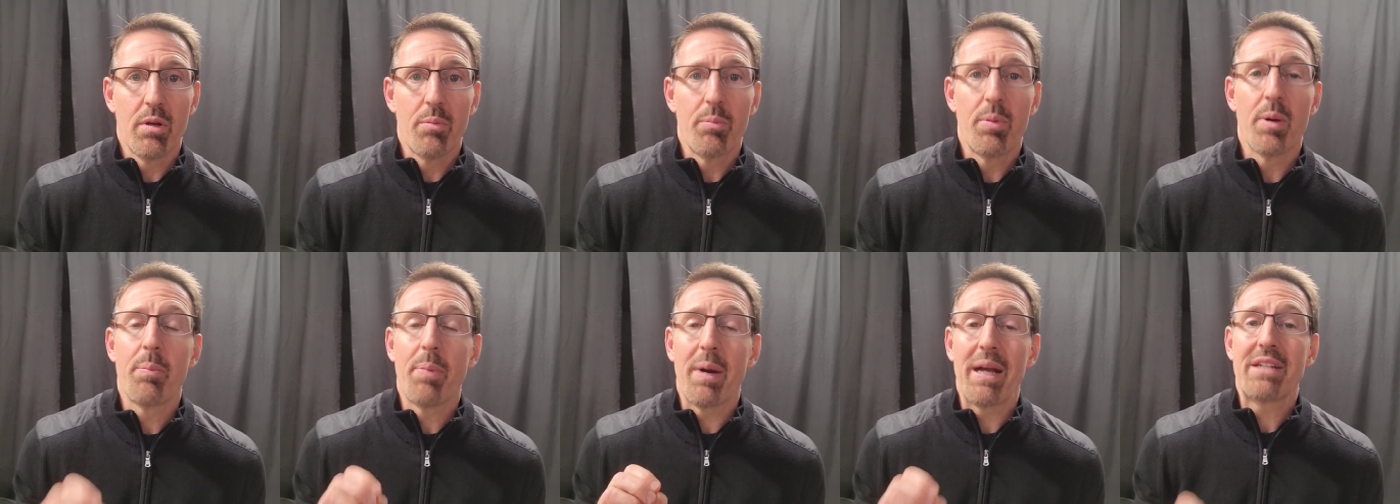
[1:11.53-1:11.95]

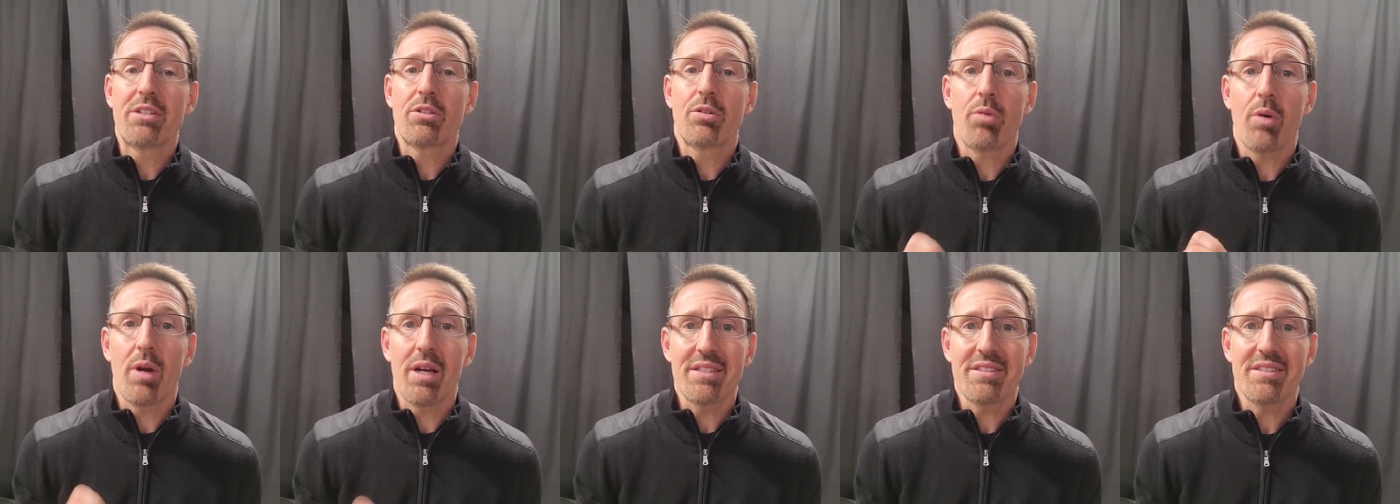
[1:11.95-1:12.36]
But by
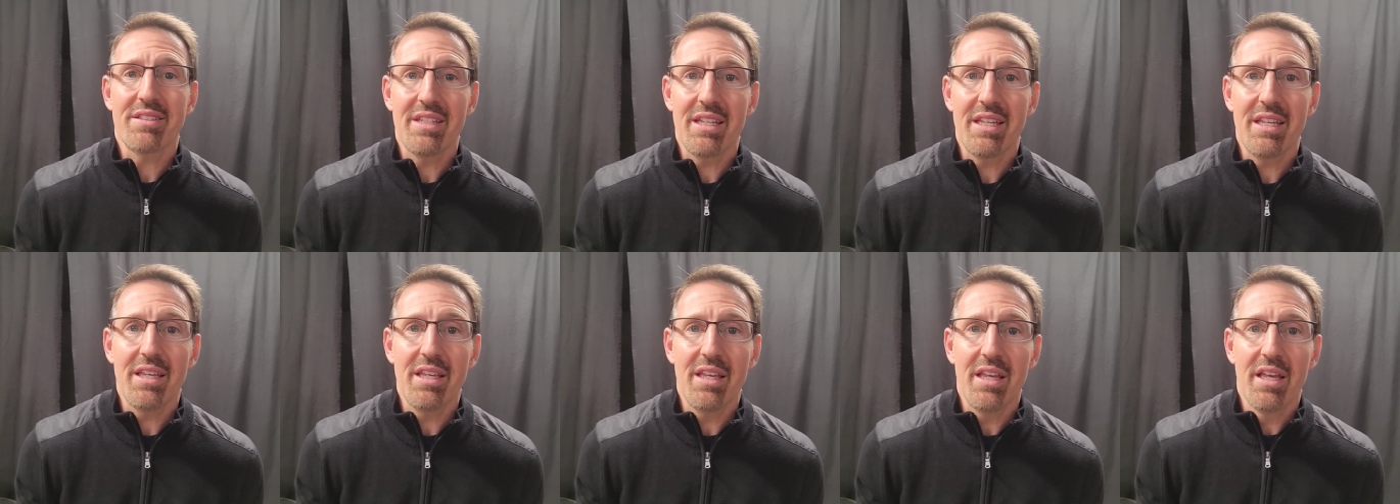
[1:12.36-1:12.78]

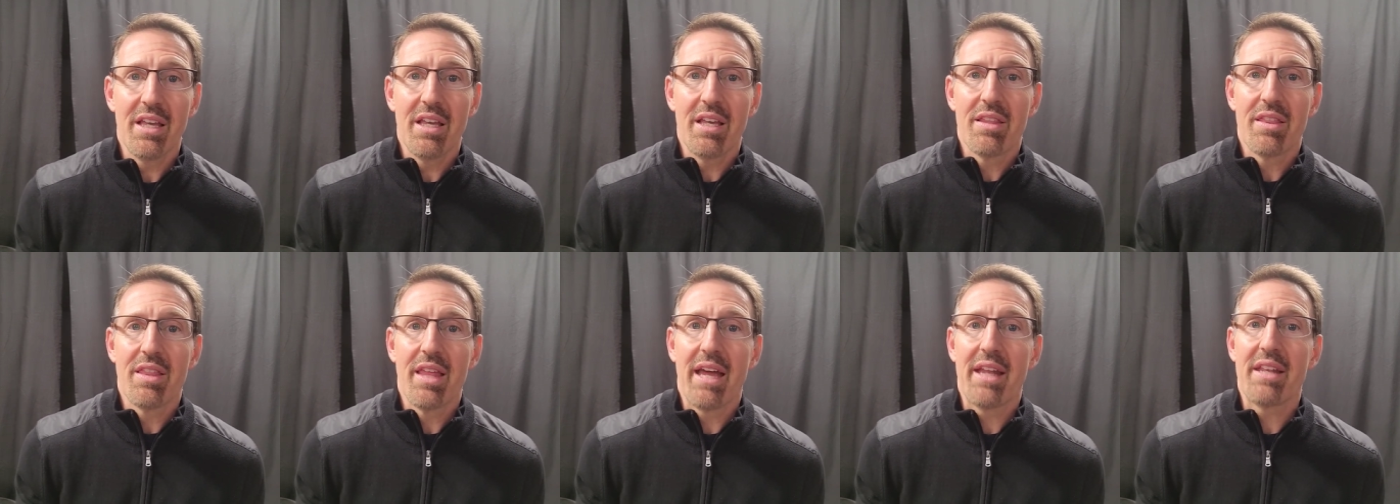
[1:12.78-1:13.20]
trusting
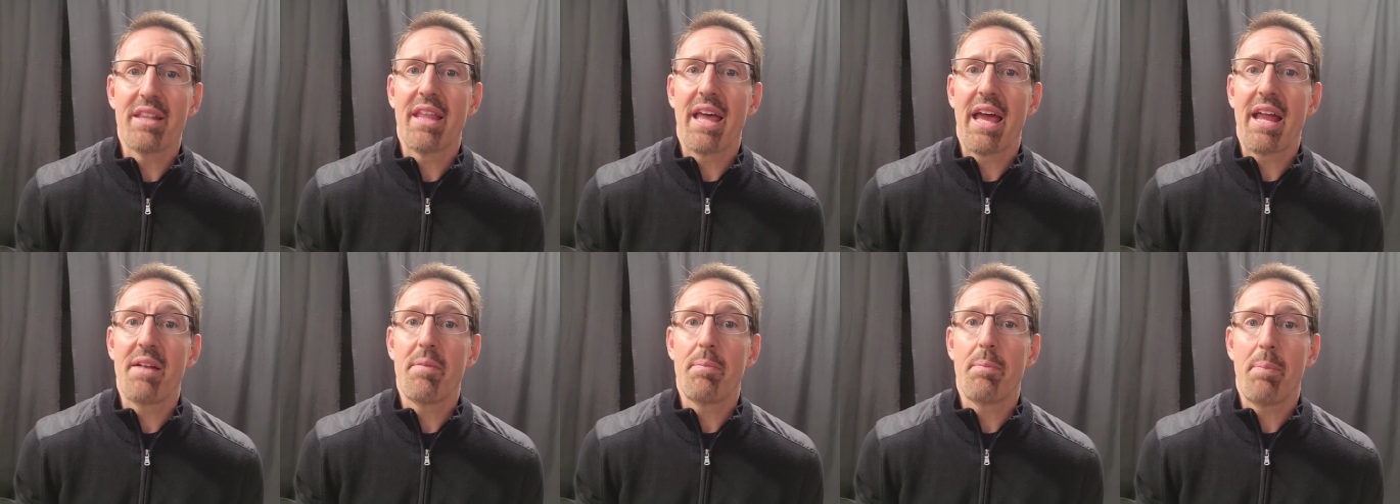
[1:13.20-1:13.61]
that
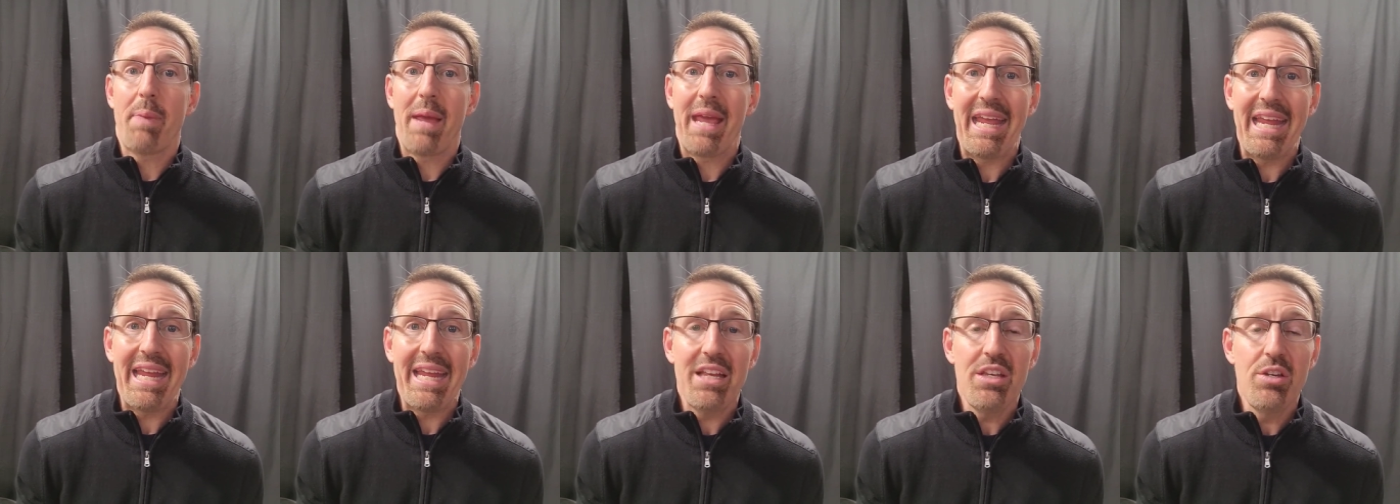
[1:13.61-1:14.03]
that
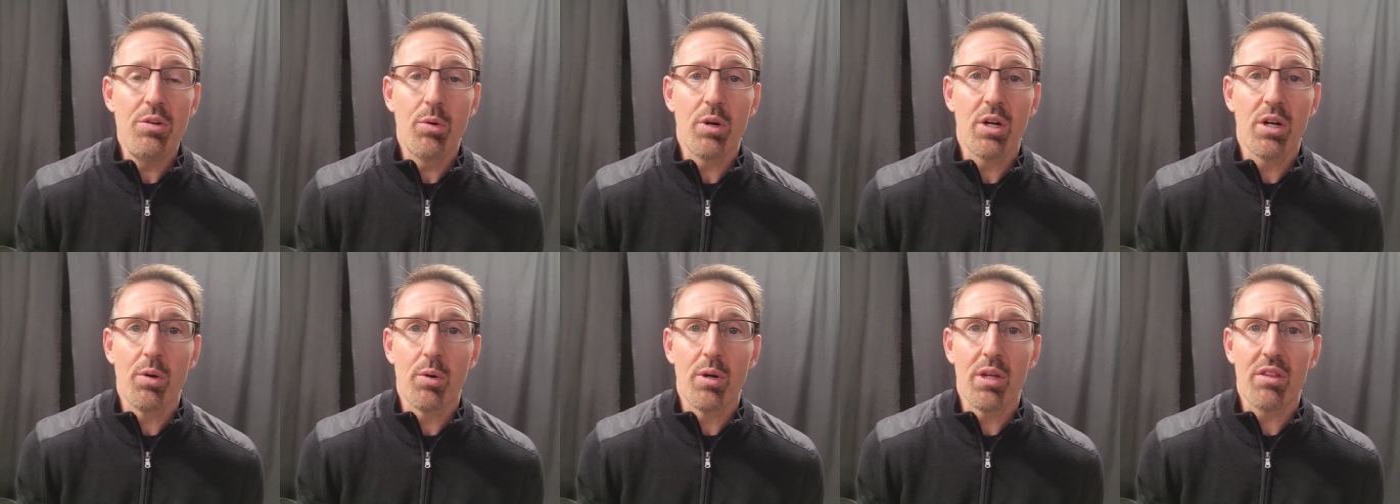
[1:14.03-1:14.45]
pain you
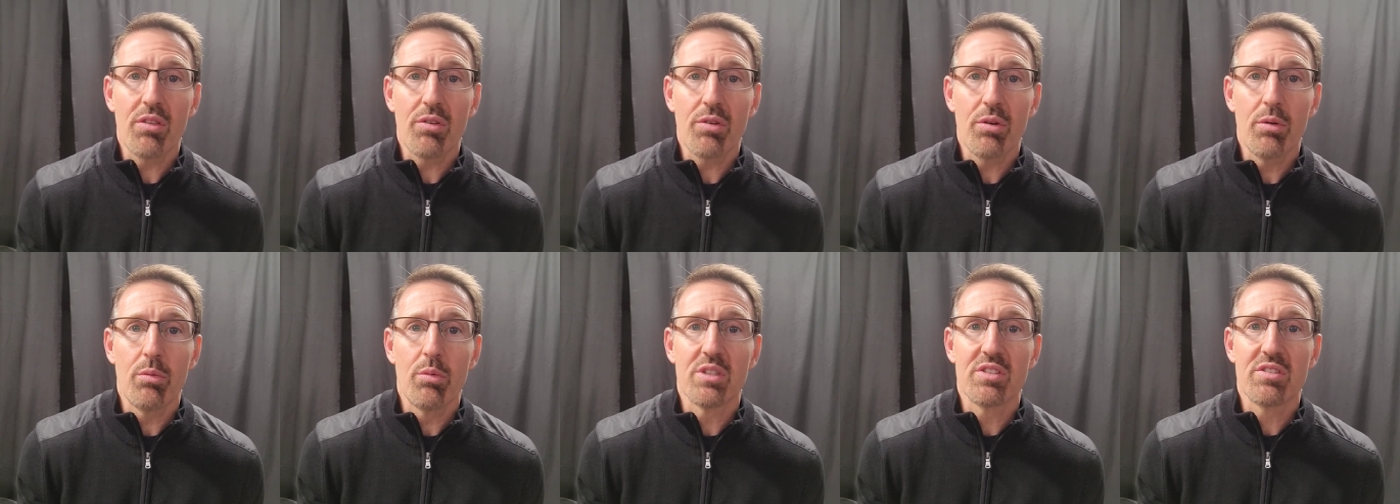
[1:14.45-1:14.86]
were going
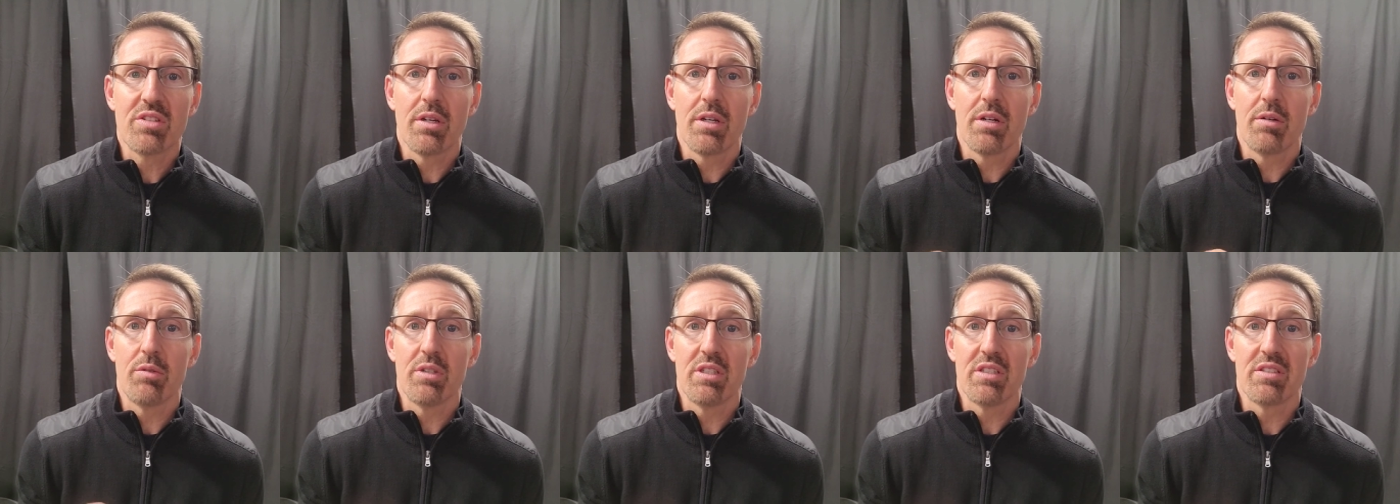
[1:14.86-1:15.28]
through was
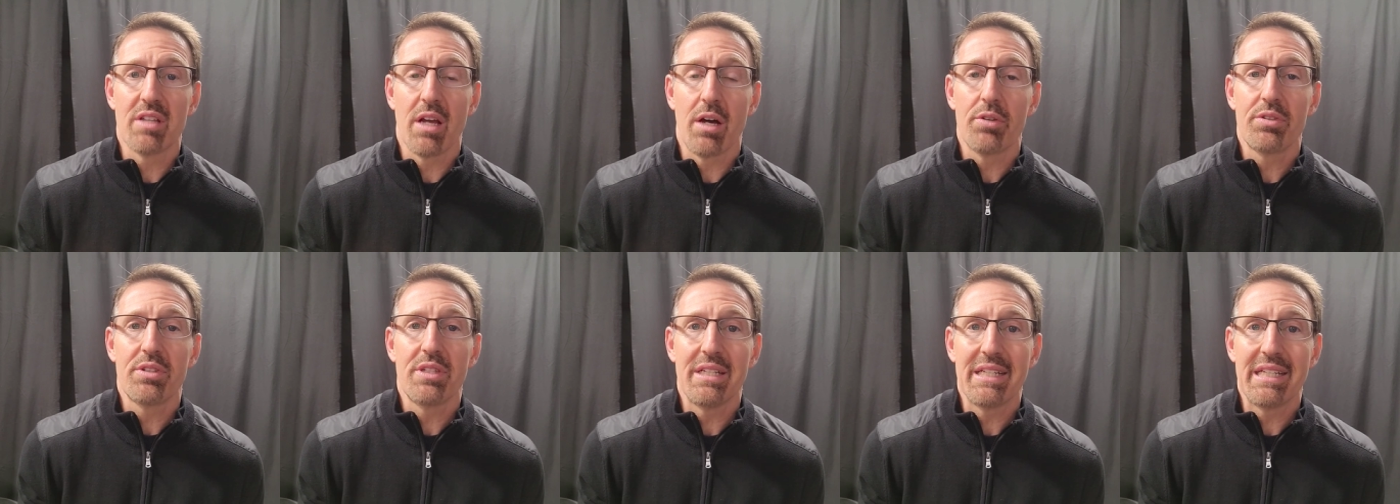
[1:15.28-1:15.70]
going to
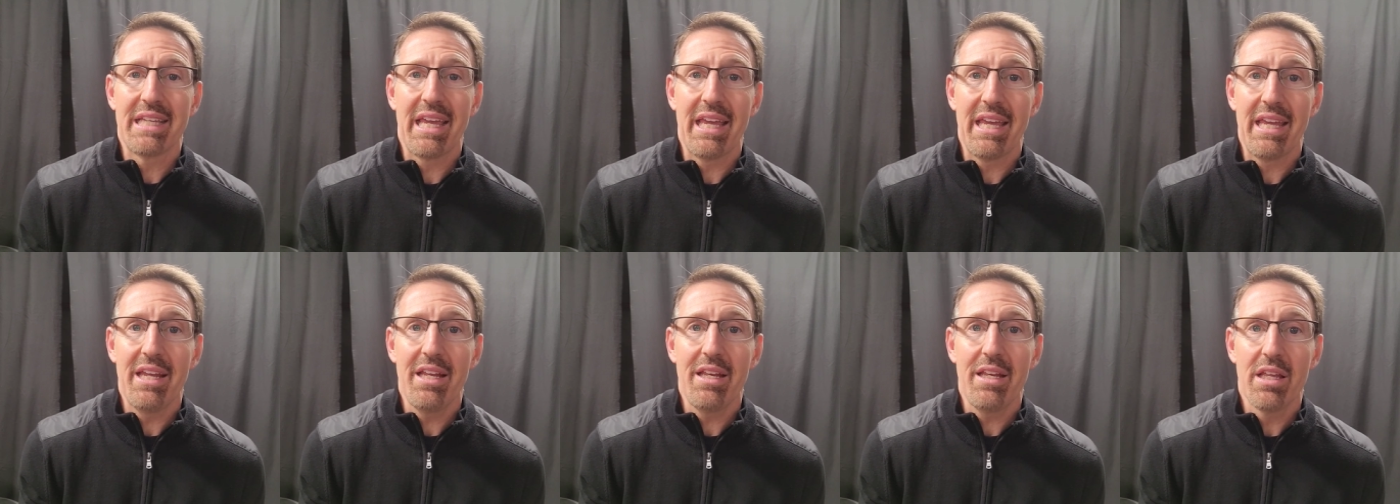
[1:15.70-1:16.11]
result in
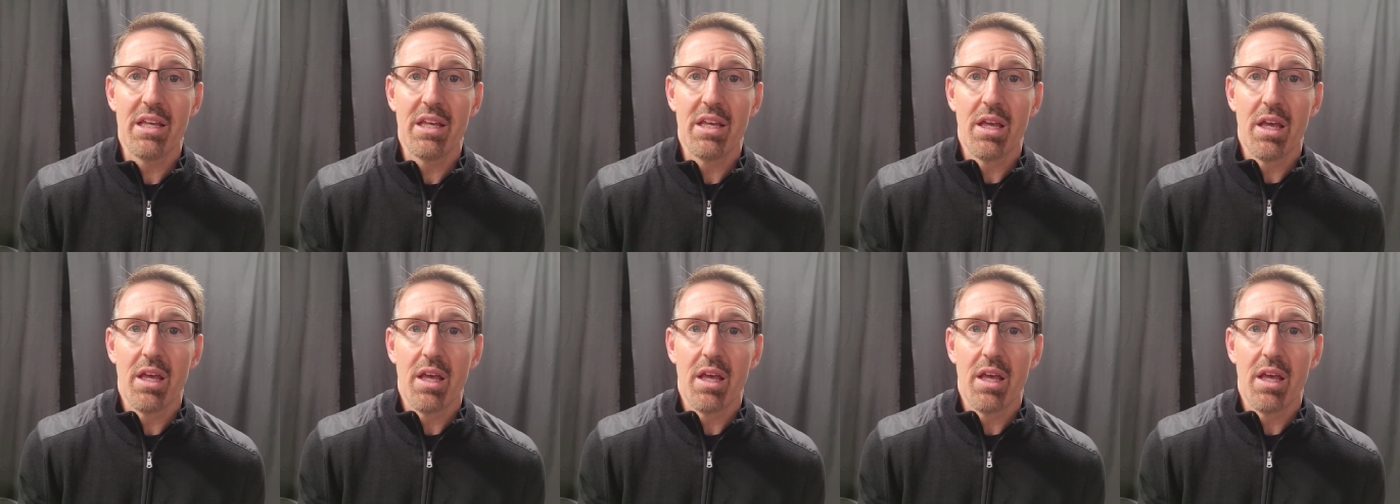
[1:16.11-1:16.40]
gain,